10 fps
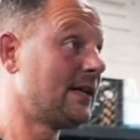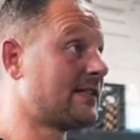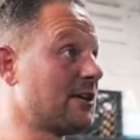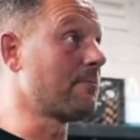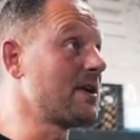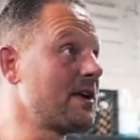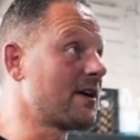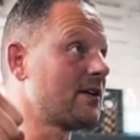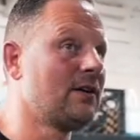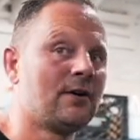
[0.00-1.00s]
Did them
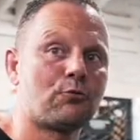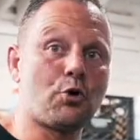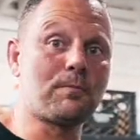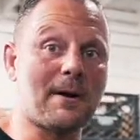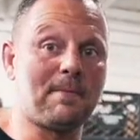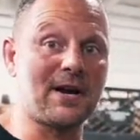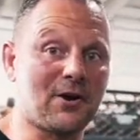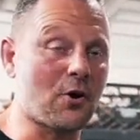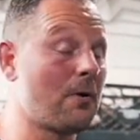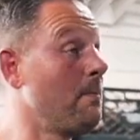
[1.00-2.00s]
here, rode my
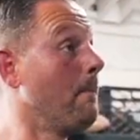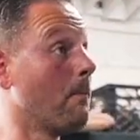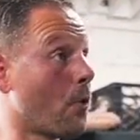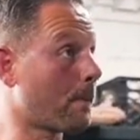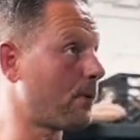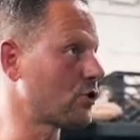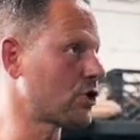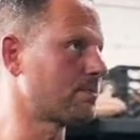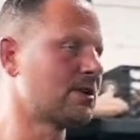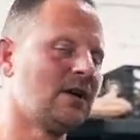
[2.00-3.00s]
bike home, more
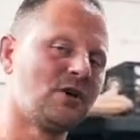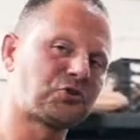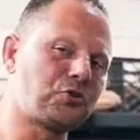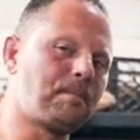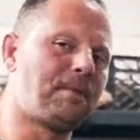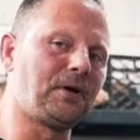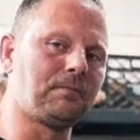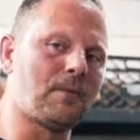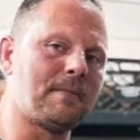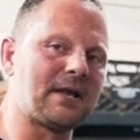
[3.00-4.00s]
push-ups. Okay. So you build
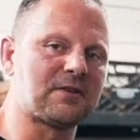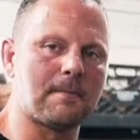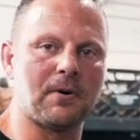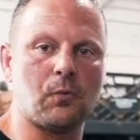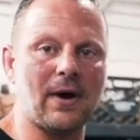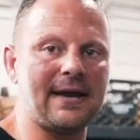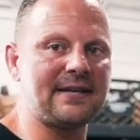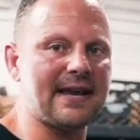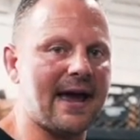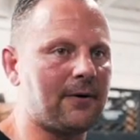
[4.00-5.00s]
momentum, but when
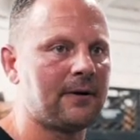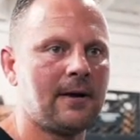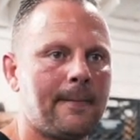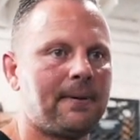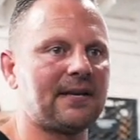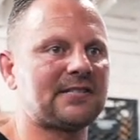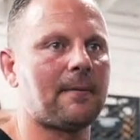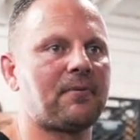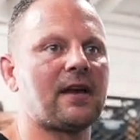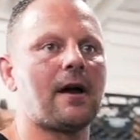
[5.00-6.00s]
in doubt, pick
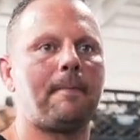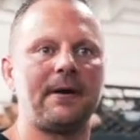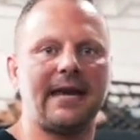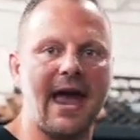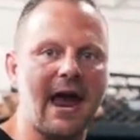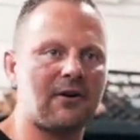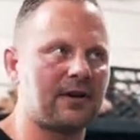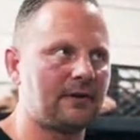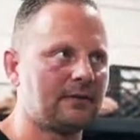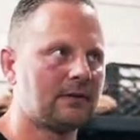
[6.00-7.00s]
something up and carry
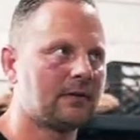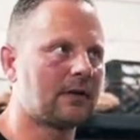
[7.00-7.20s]
it. Yeah.